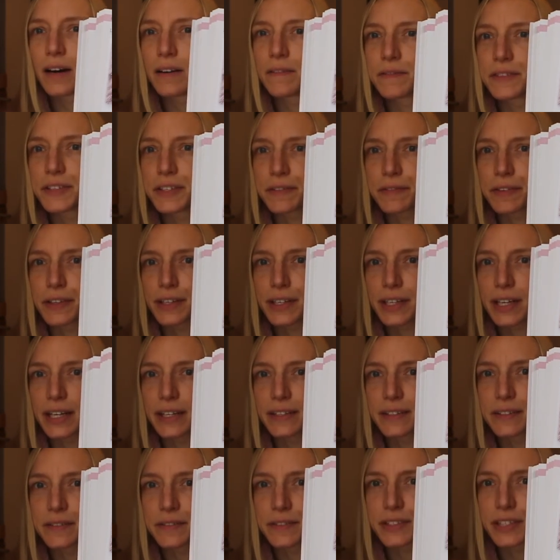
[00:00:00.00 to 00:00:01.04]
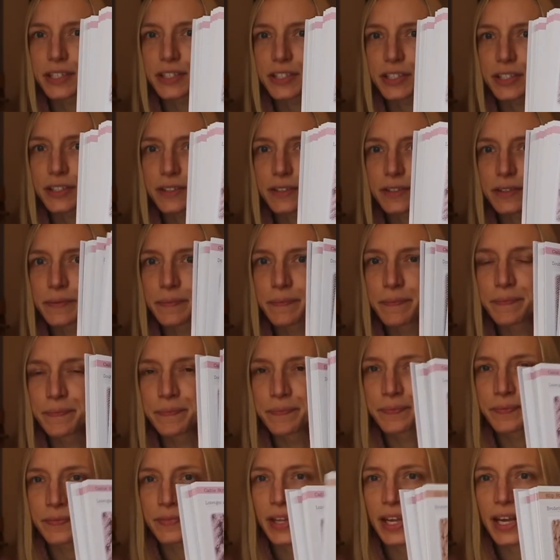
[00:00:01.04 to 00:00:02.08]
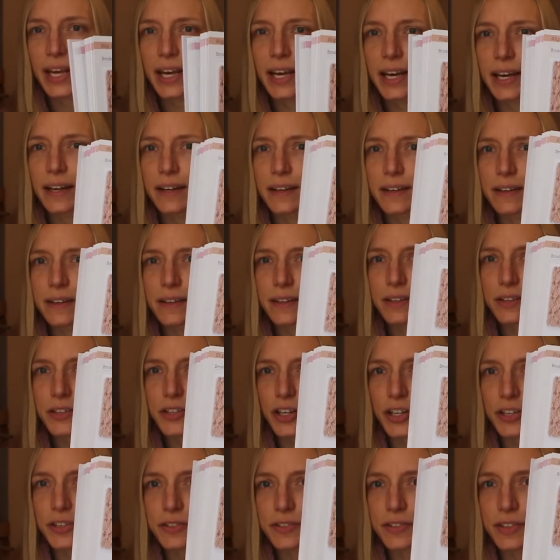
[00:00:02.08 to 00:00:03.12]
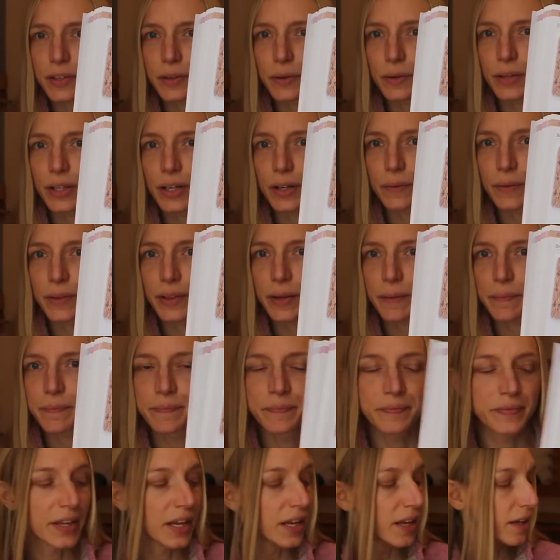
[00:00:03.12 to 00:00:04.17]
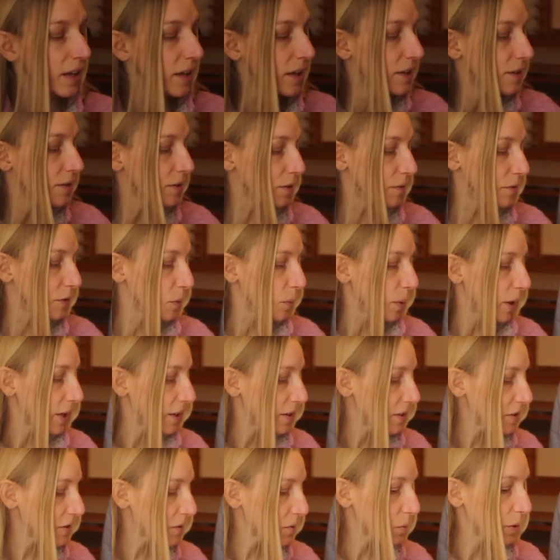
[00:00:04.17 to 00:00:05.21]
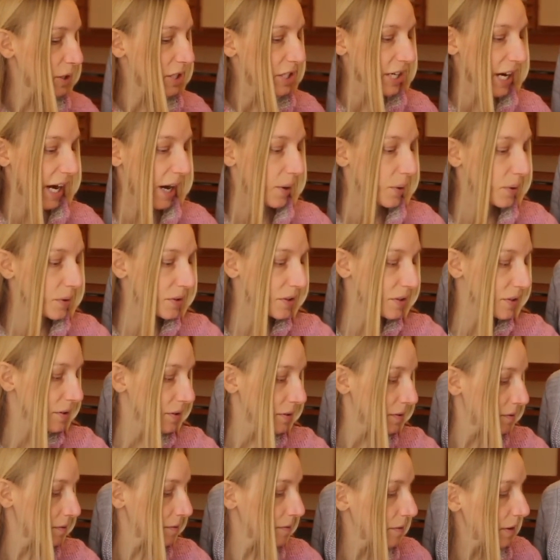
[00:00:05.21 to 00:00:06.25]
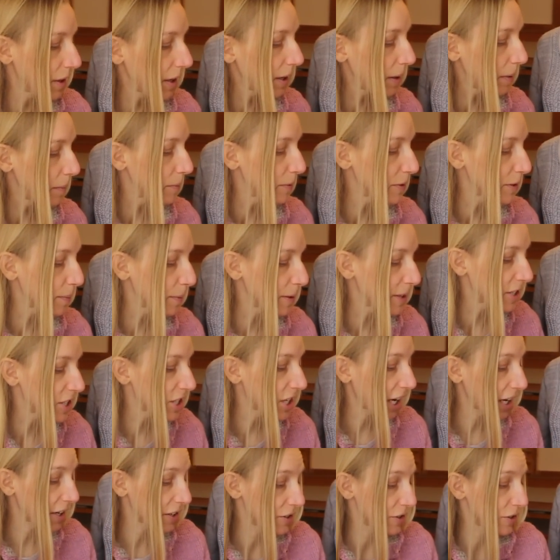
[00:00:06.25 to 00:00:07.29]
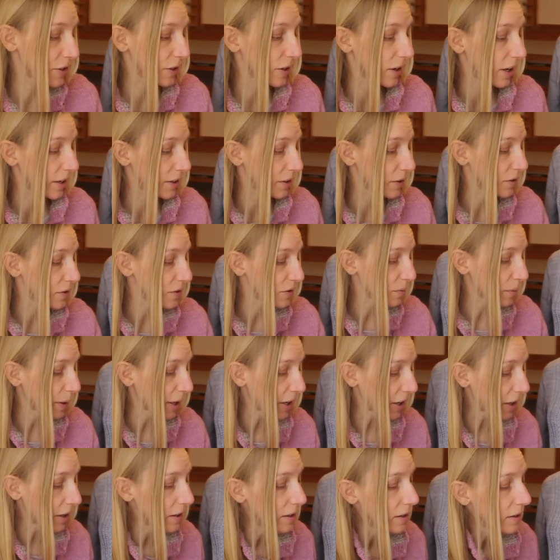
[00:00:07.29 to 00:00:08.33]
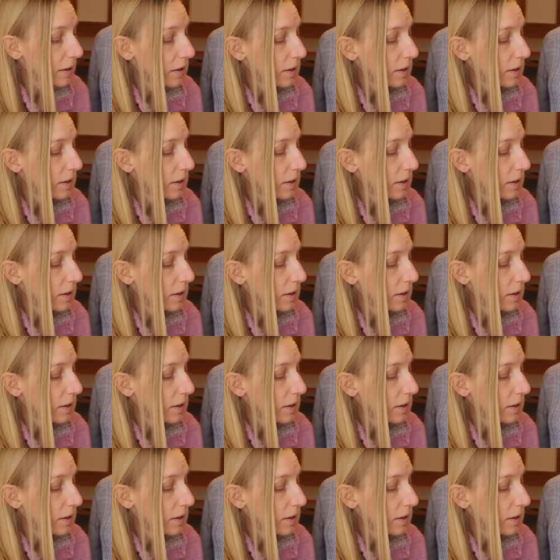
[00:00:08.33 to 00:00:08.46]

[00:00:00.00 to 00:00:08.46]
of different kinds of stitches and the charts that go along with them. So if you wanted to switch out um, some of the texture on your sweater,